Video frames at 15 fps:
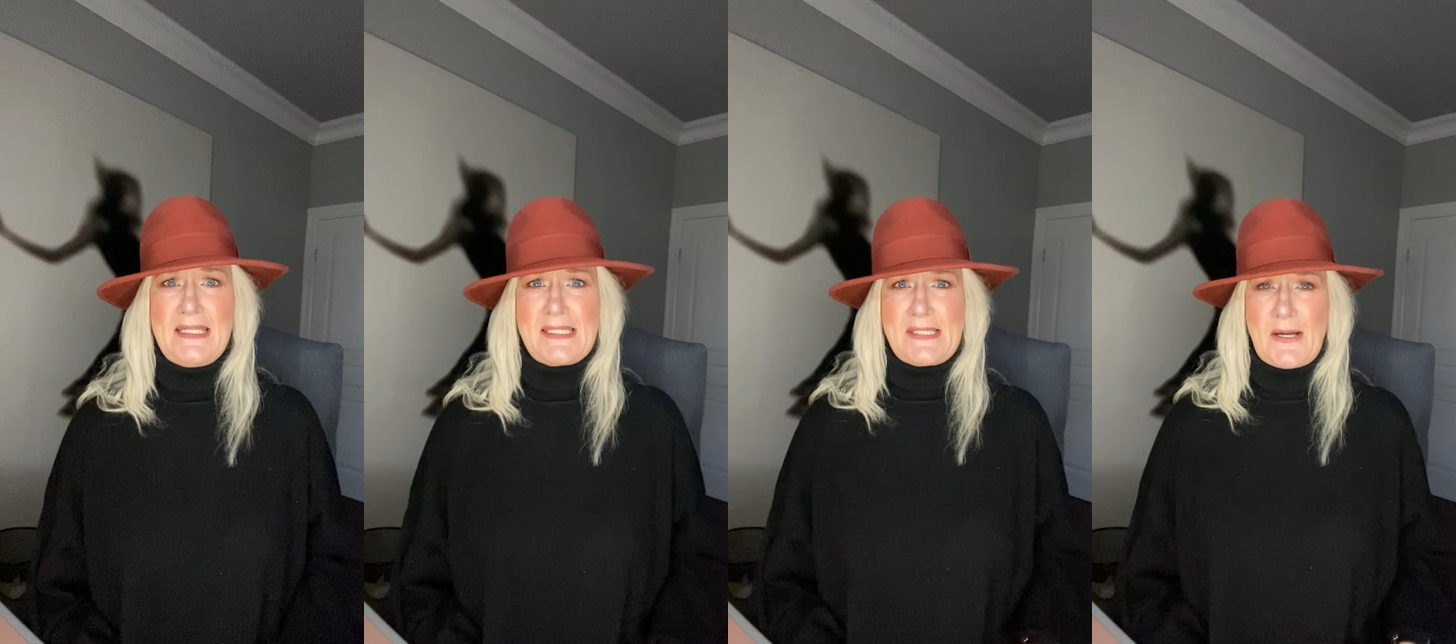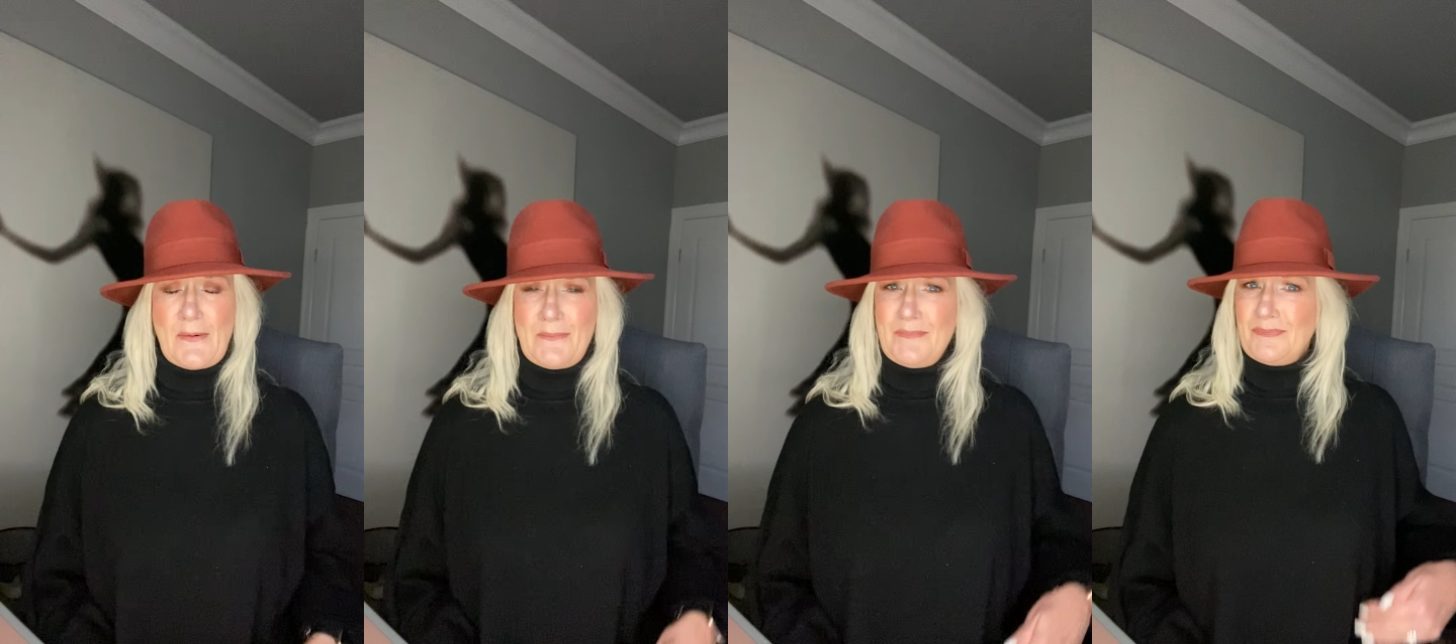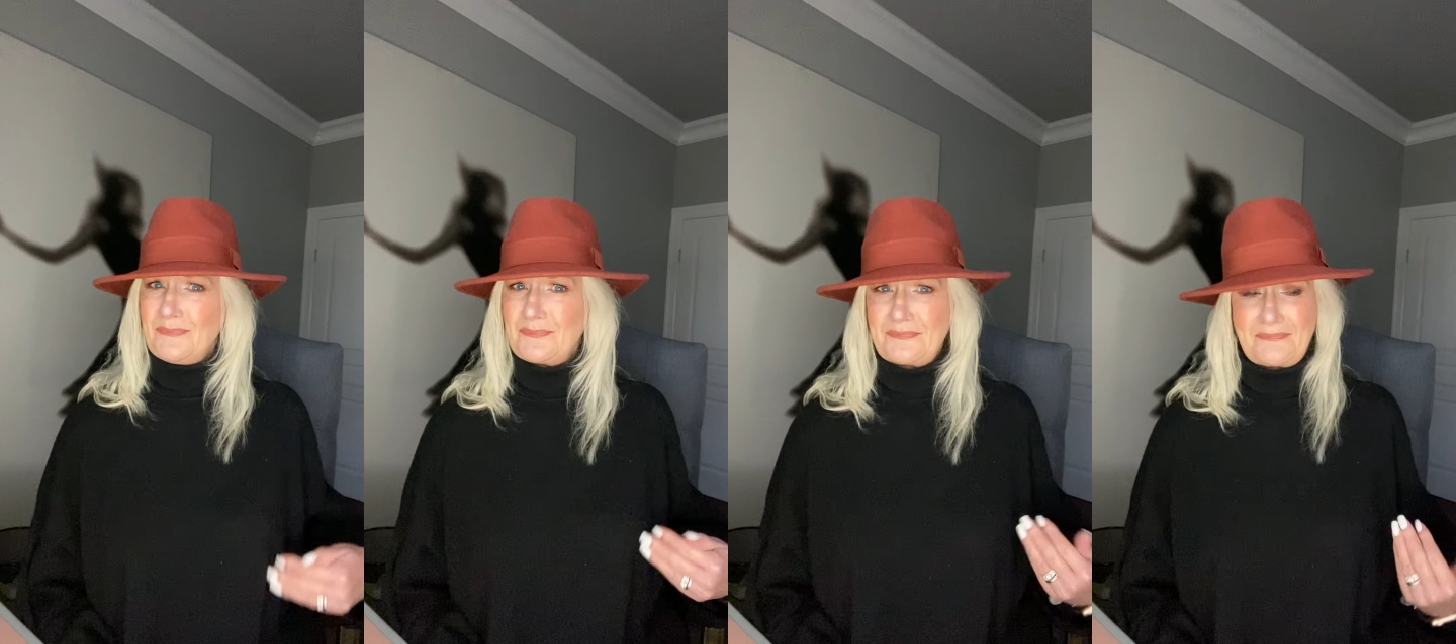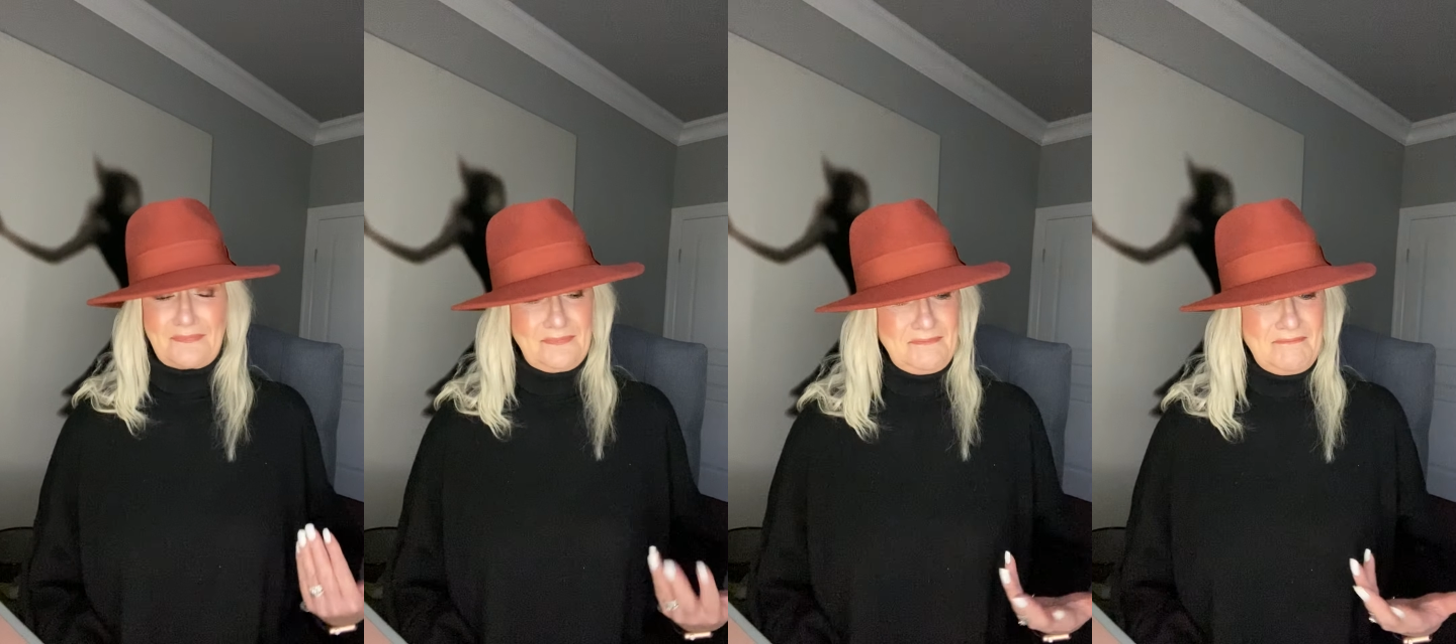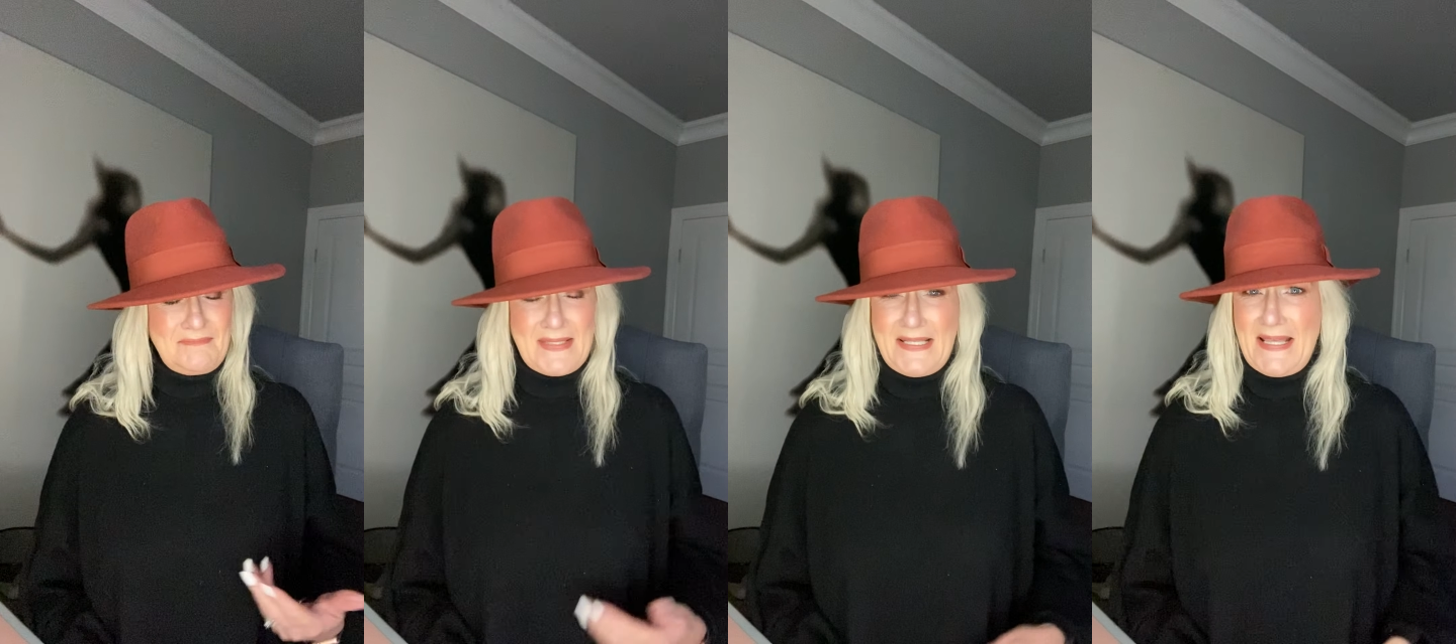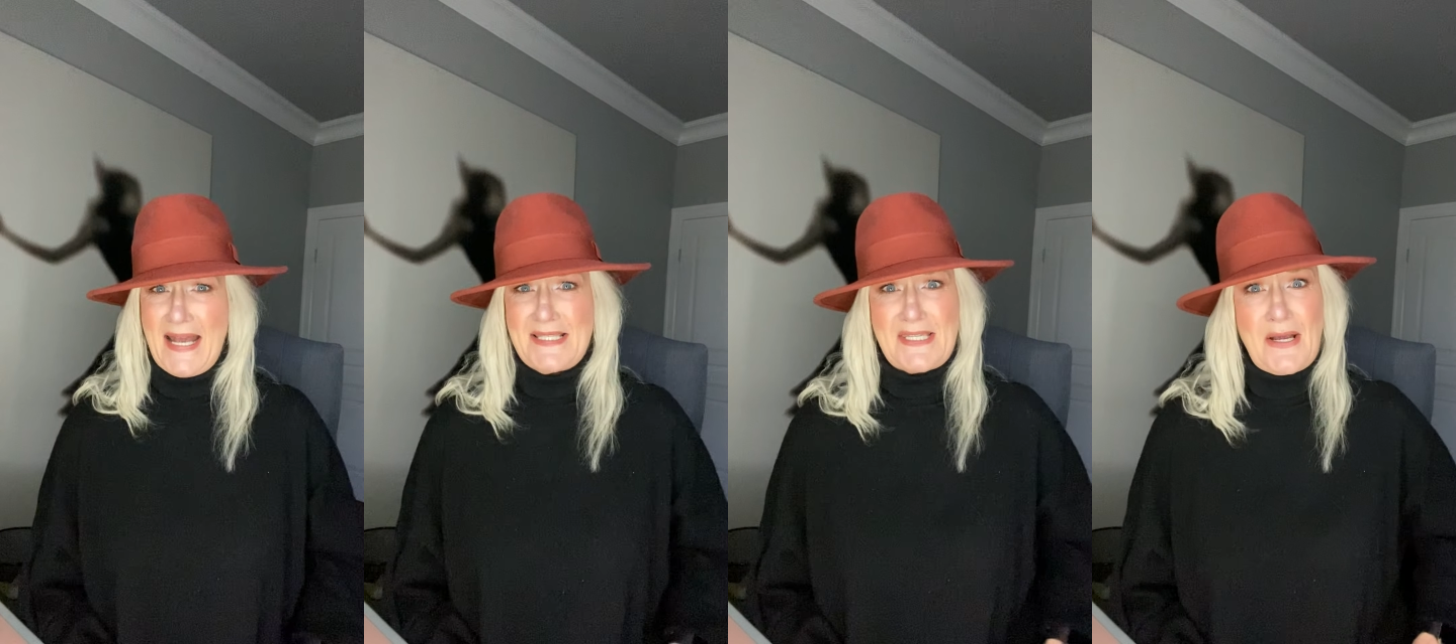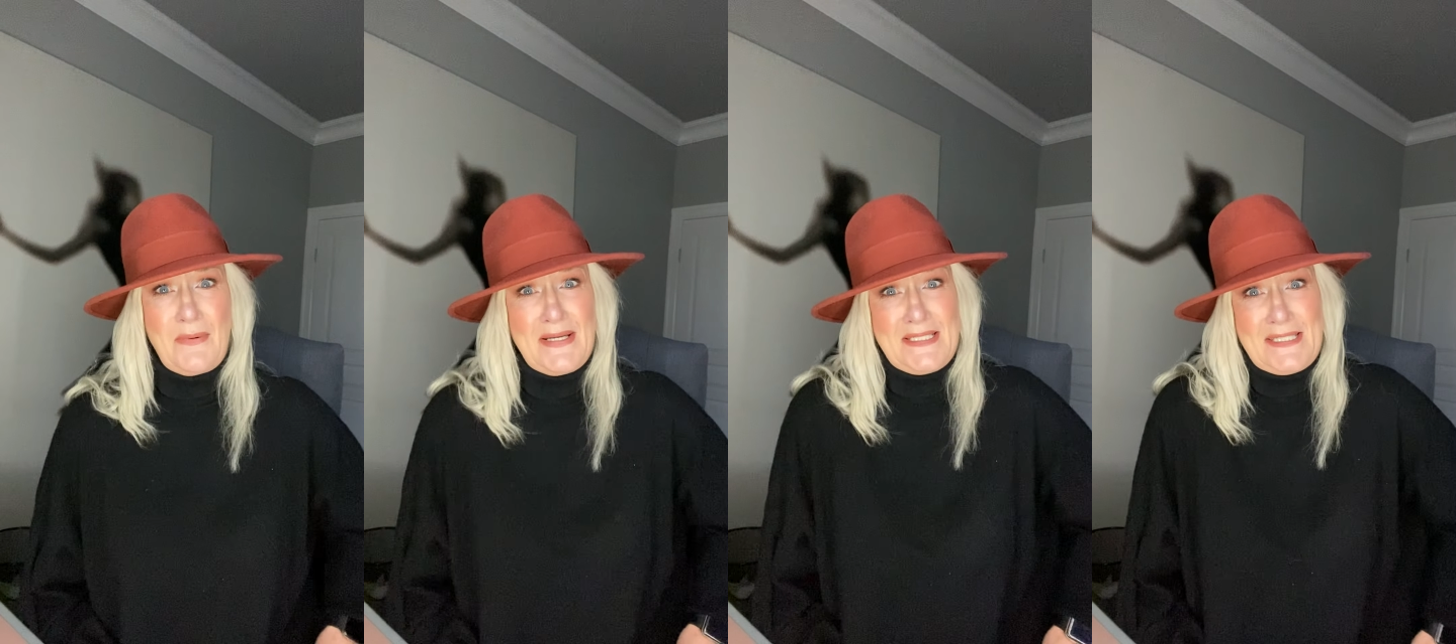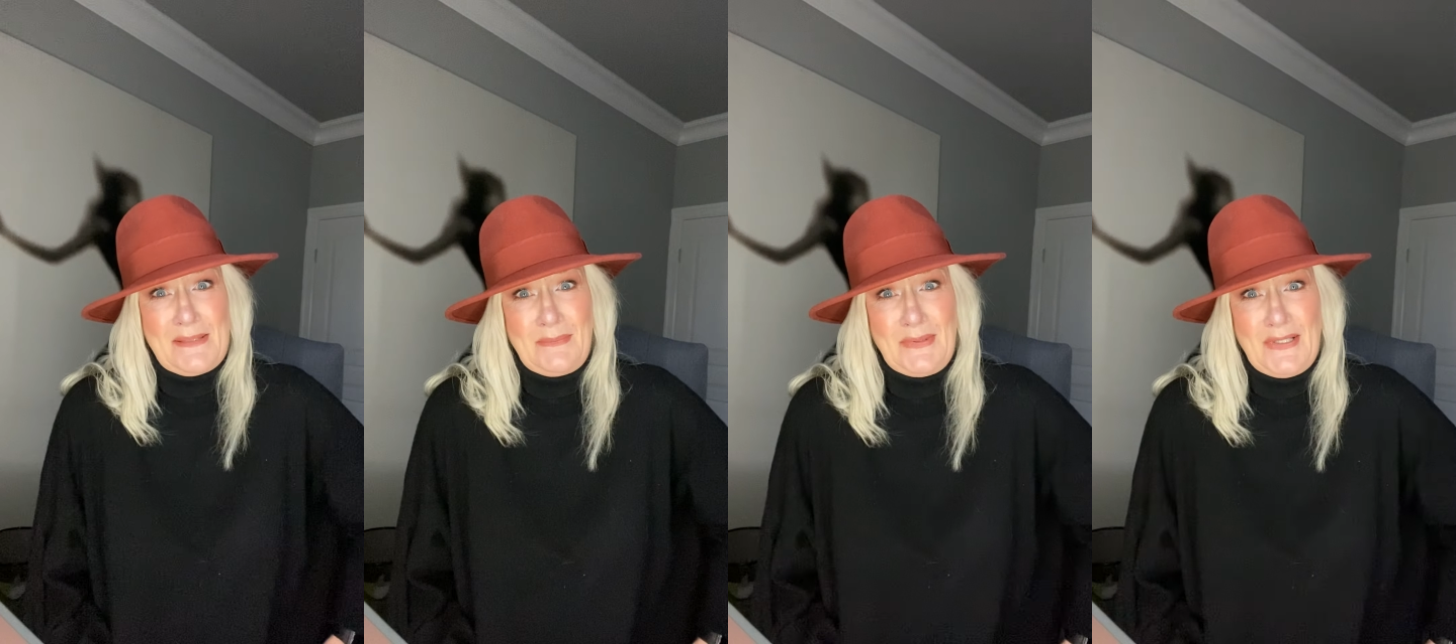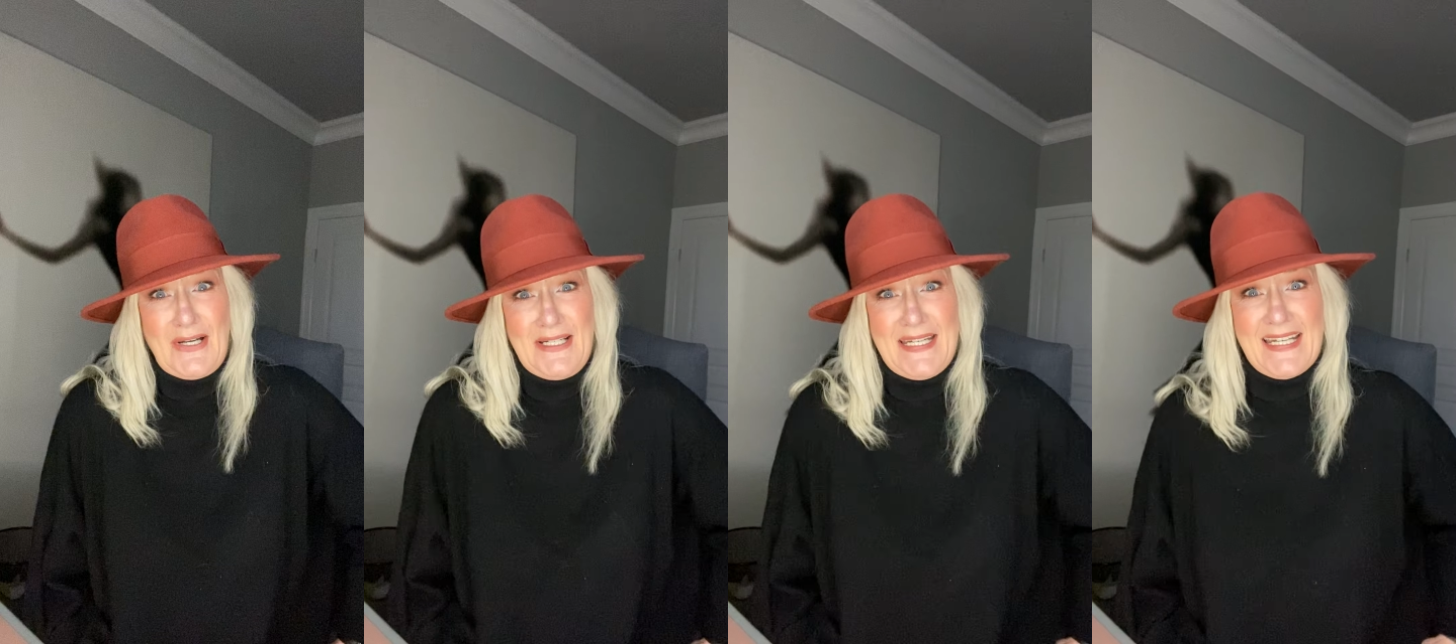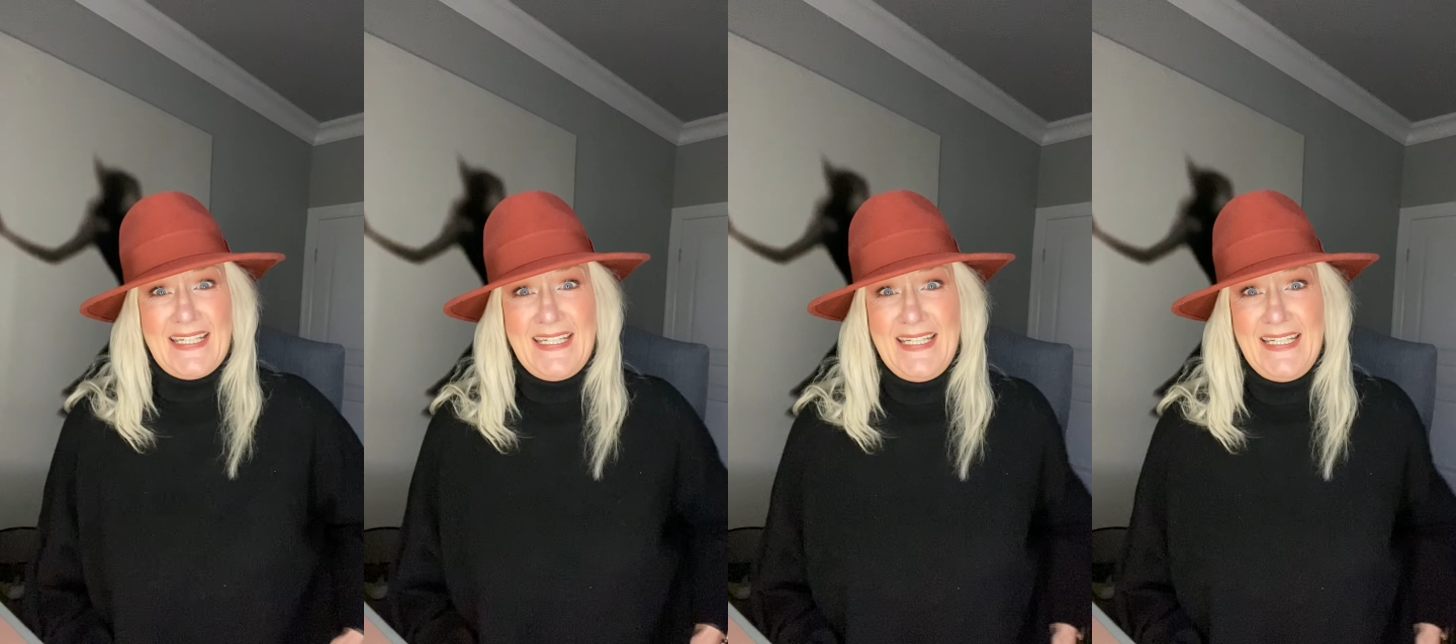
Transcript: So that's how I stumbled on it